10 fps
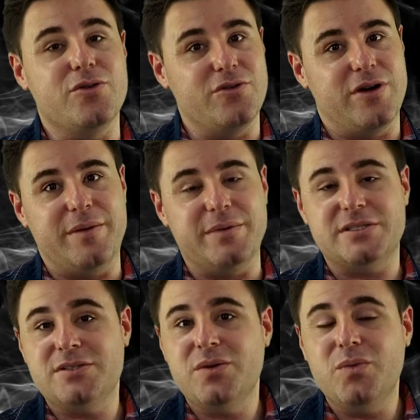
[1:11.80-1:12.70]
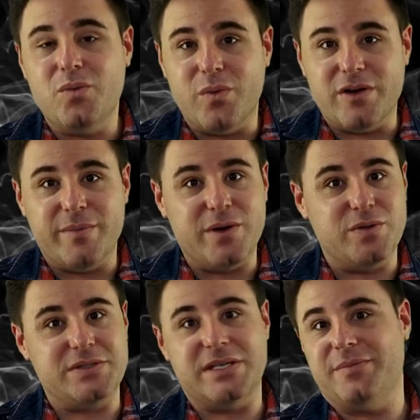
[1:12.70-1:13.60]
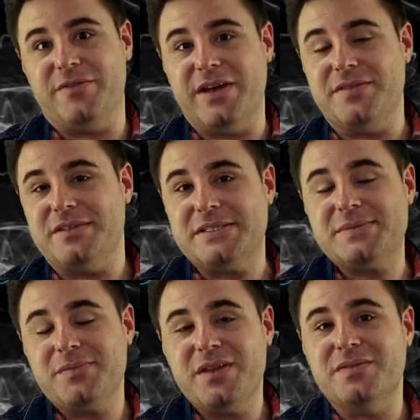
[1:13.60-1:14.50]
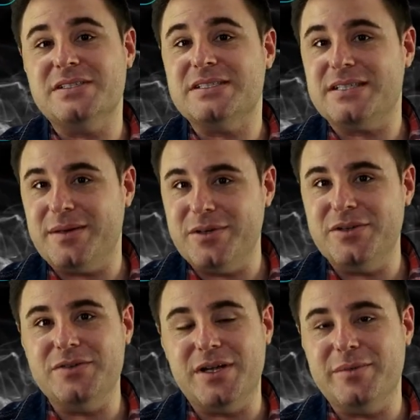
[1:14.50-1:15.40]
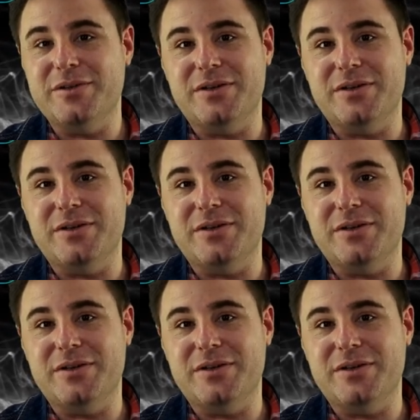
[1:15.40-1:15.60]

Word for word: grab it. One of my all-time favorites. Visit w w